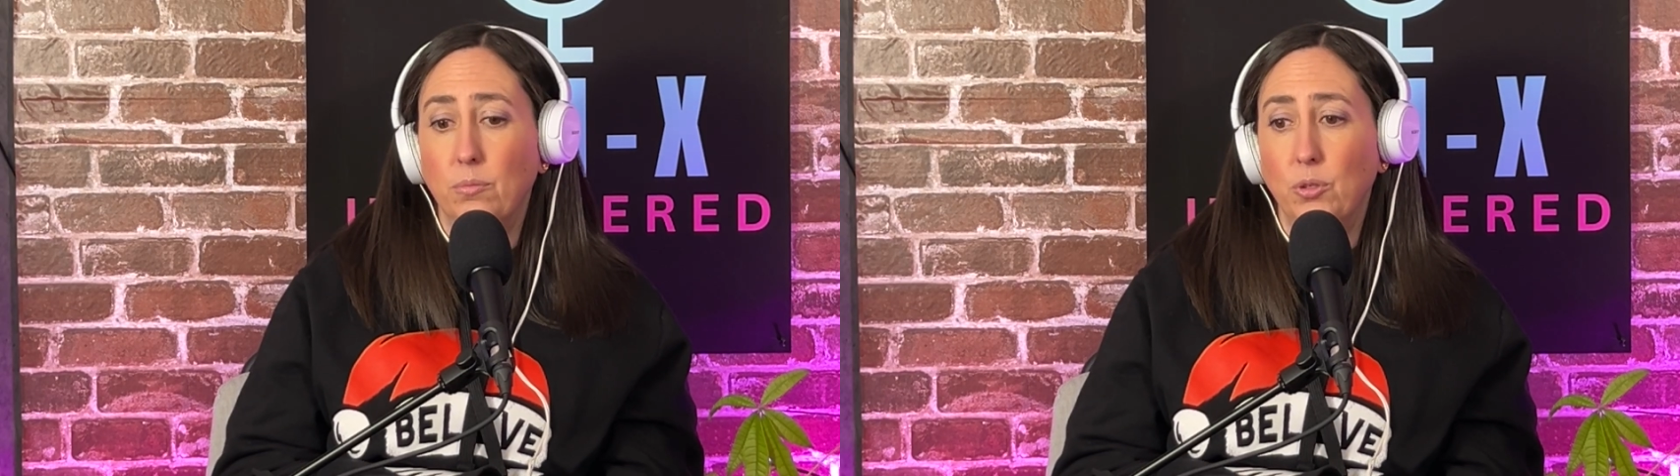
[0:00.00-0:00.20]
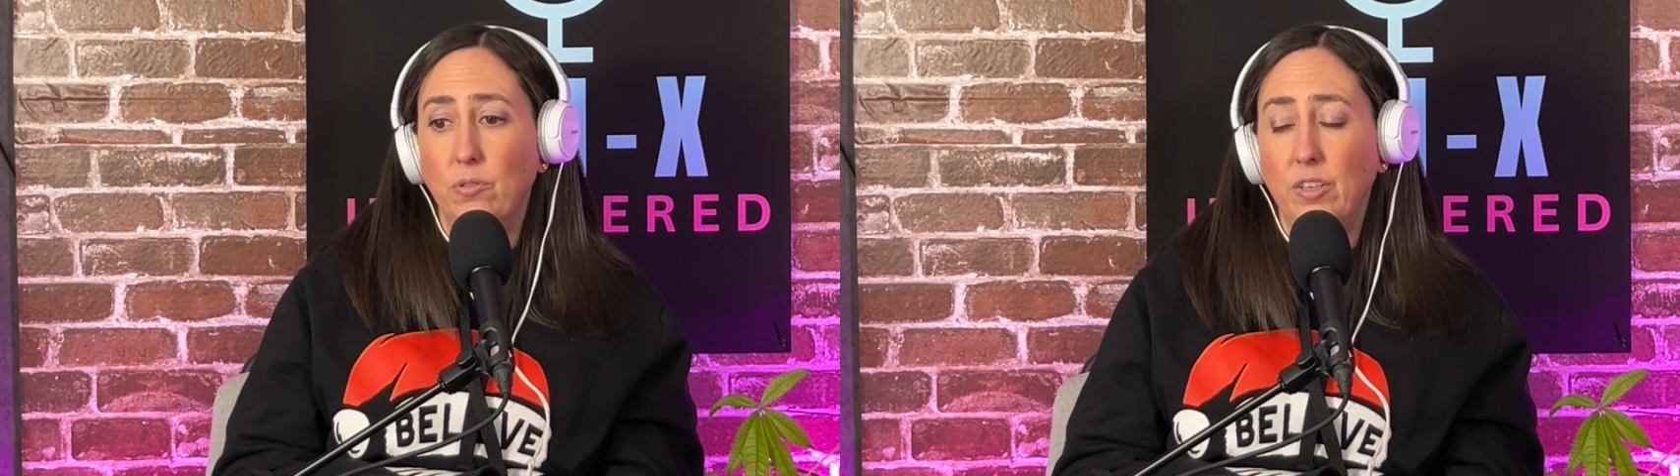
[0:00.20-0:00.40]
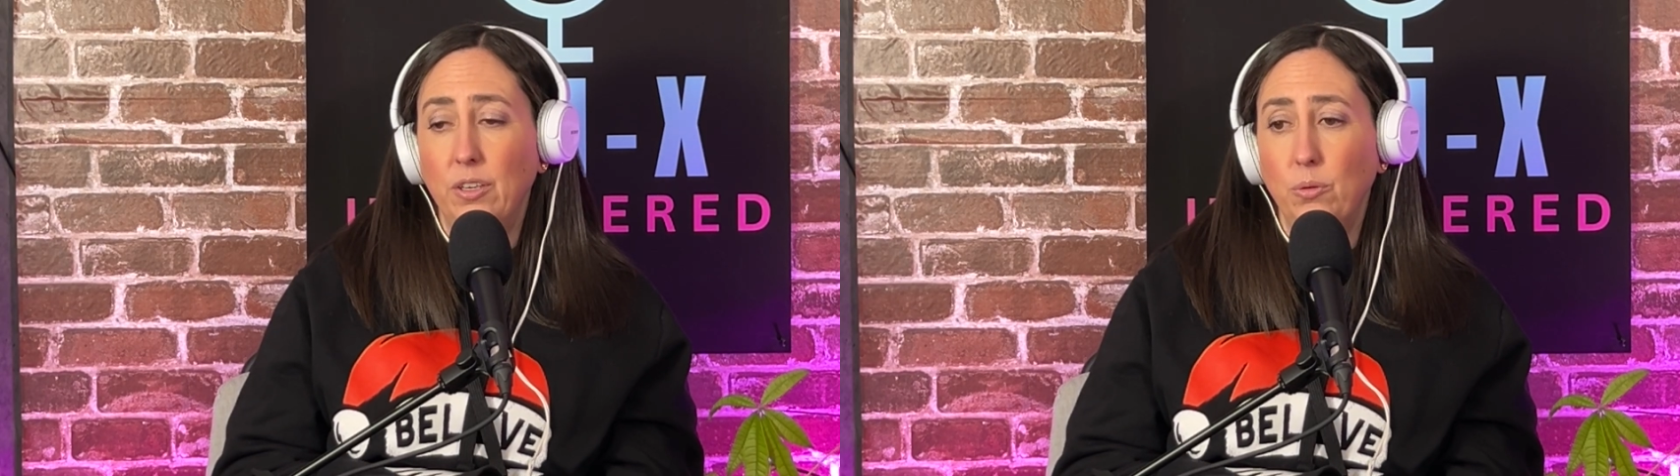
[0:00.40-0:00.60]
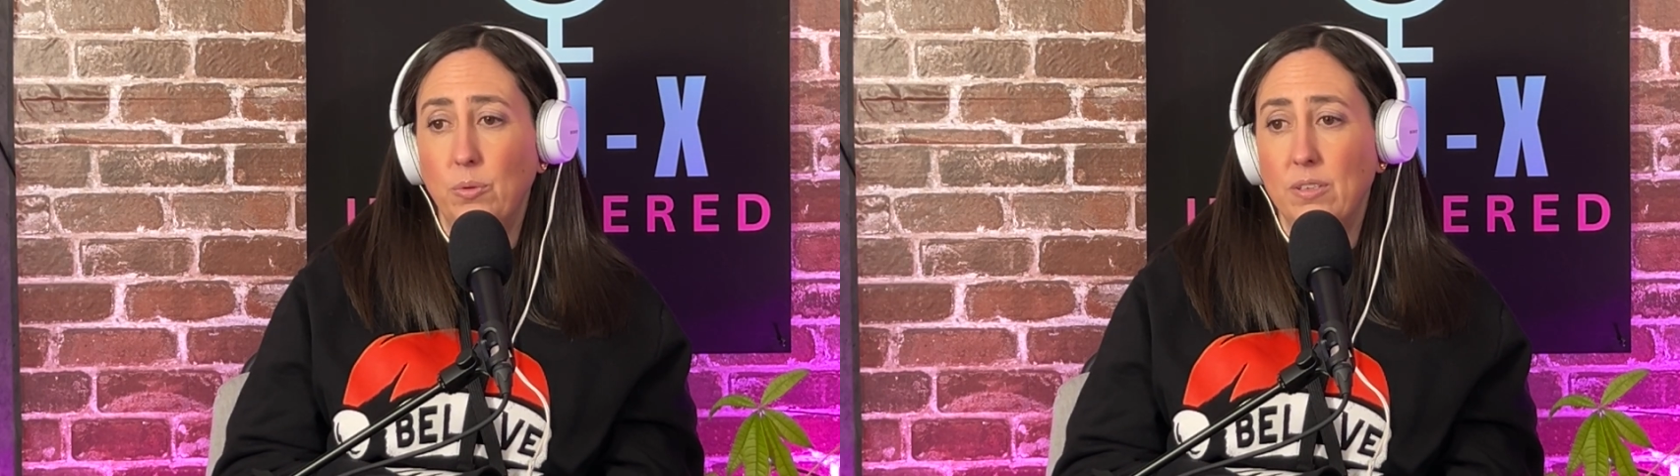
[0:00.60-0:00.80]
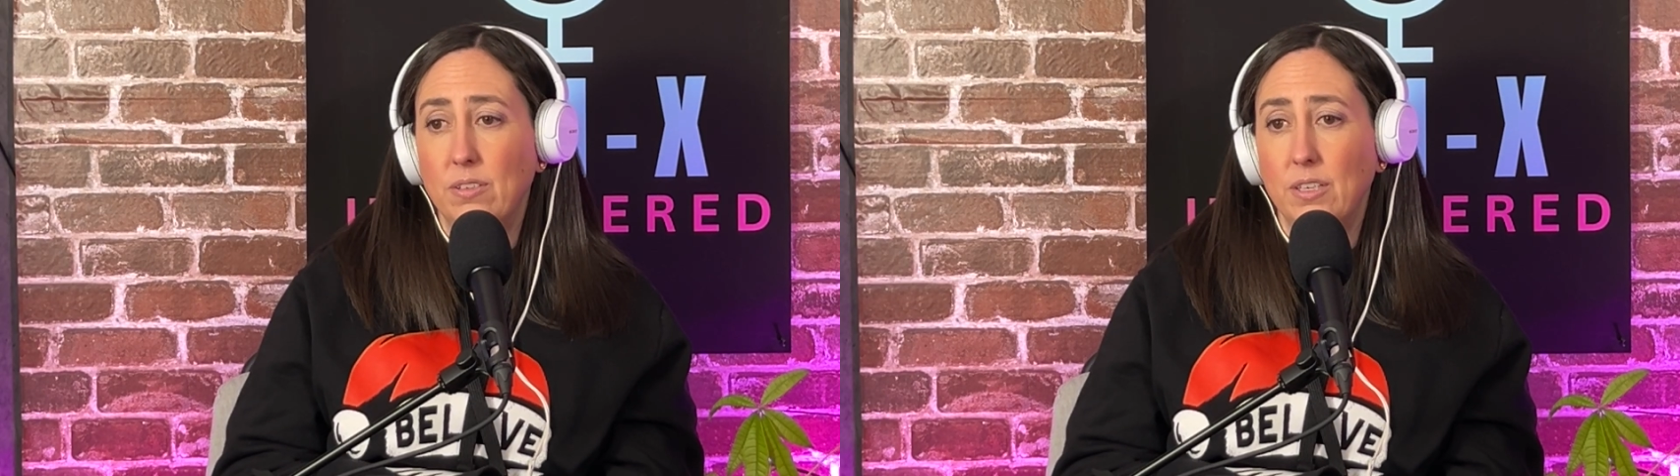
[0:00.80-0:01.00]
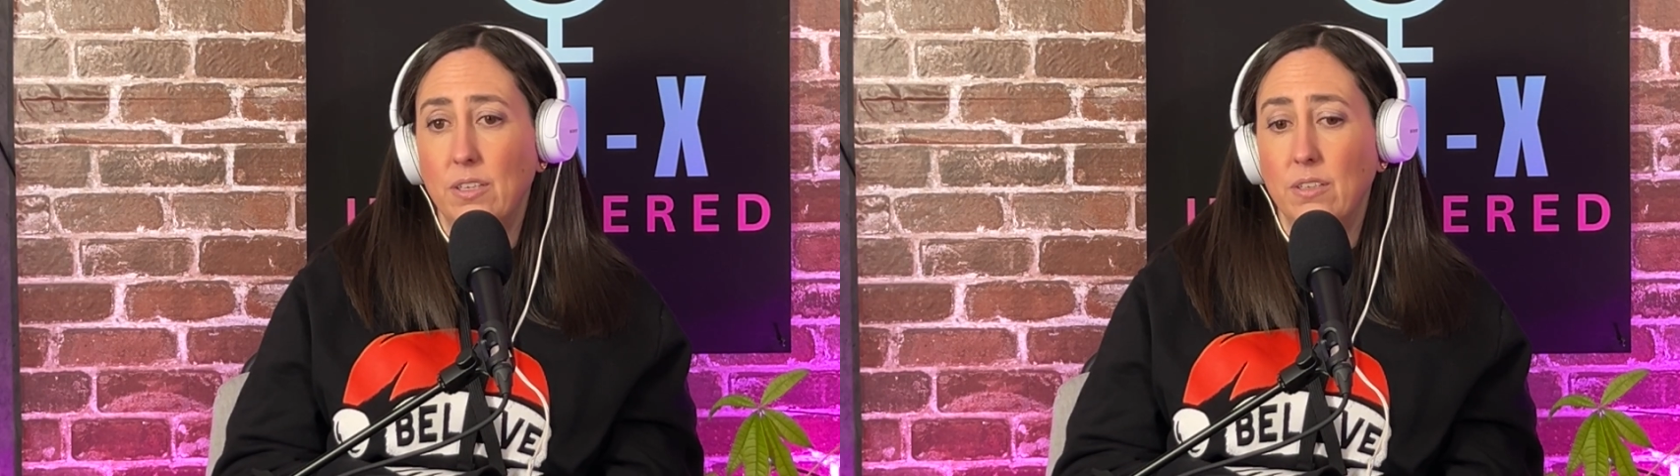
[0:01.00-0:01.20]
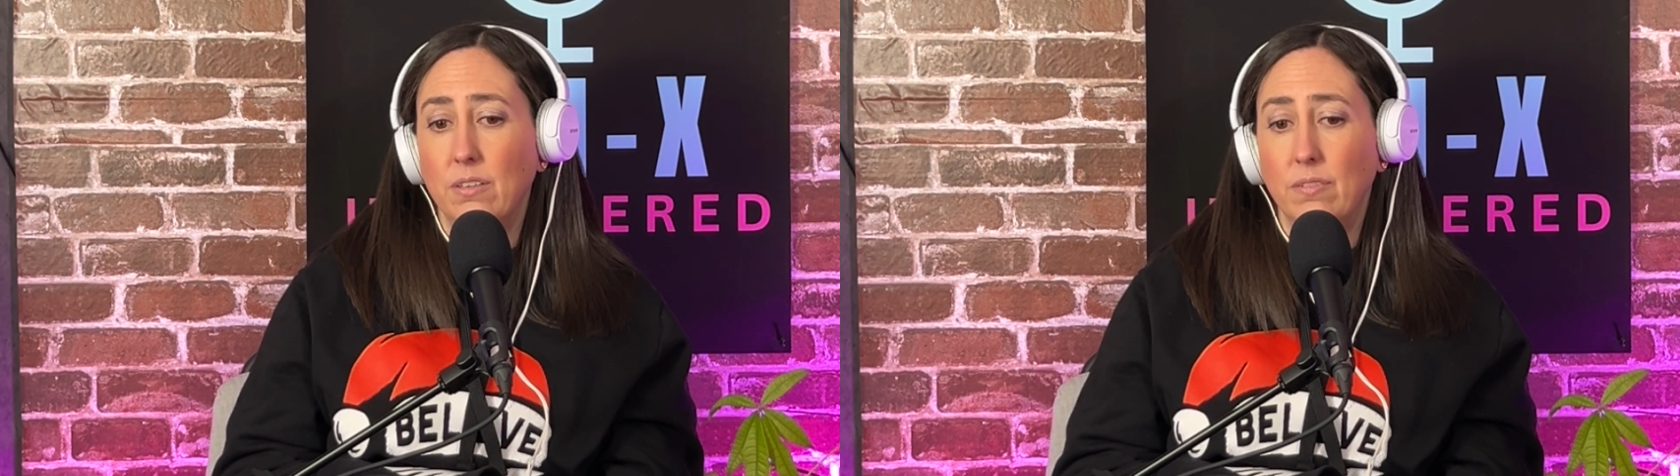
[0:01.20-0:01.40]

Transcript: movie was in